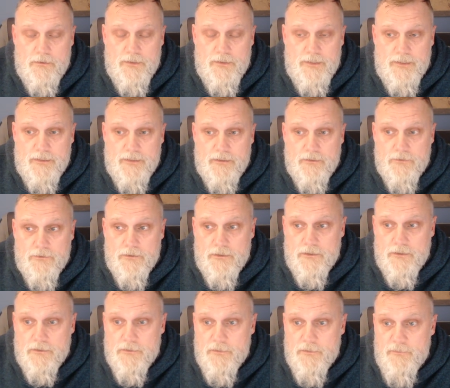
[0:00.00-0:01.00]

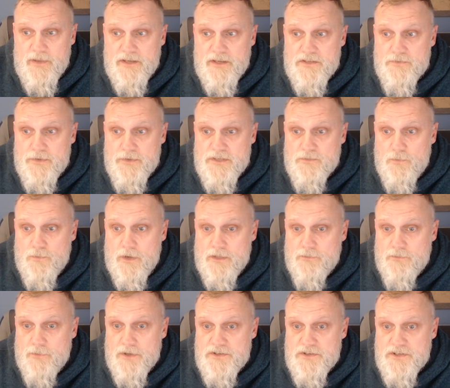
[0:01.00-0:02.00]
the biggest reason why the
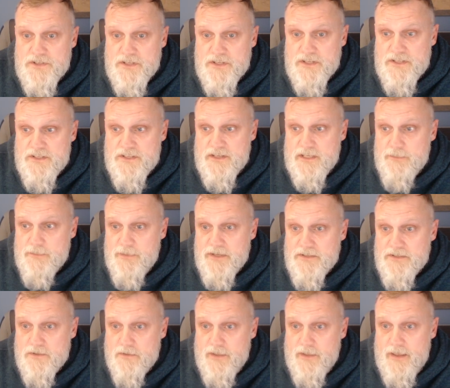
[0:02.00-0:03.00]
Russians conceded, because
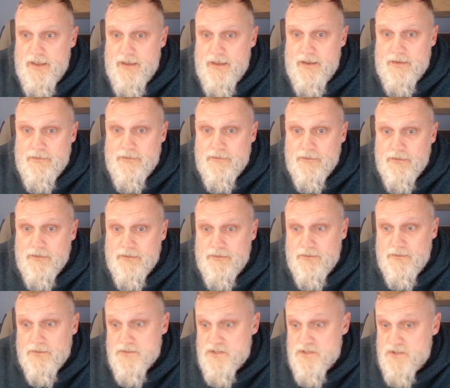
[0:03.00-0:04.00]
all they had
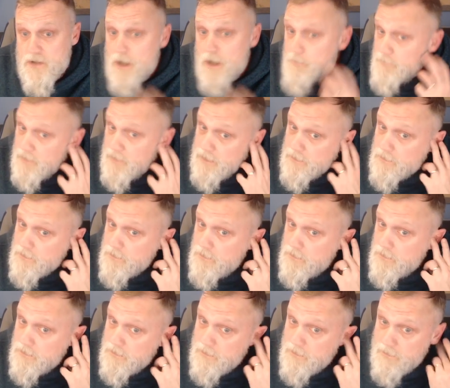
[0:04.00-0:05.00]
to stop me,
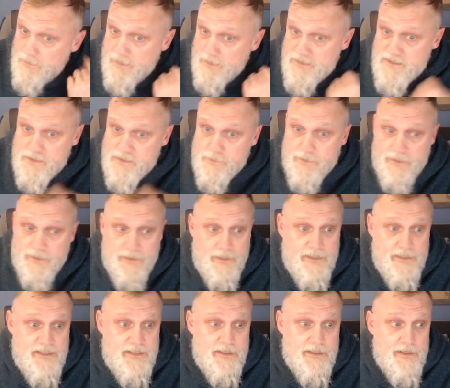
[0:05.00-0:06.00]
they had 2
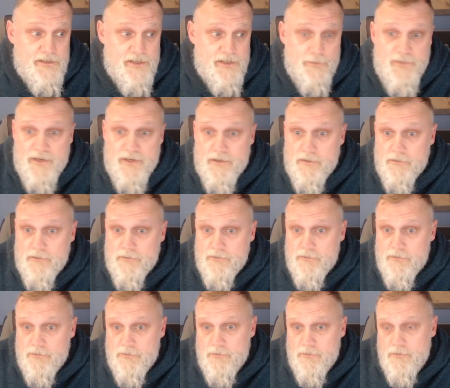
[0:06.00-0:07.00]
AT guns up here.
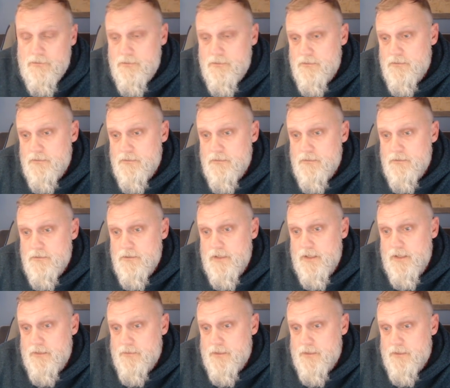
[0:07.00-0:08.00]

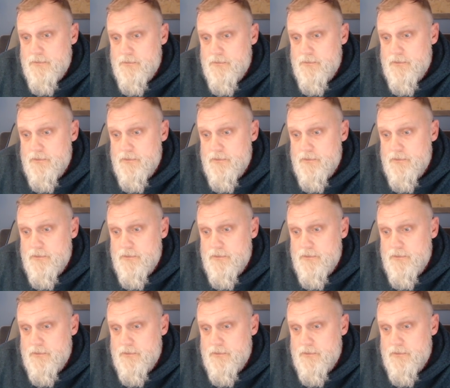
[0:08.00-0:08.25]
And then they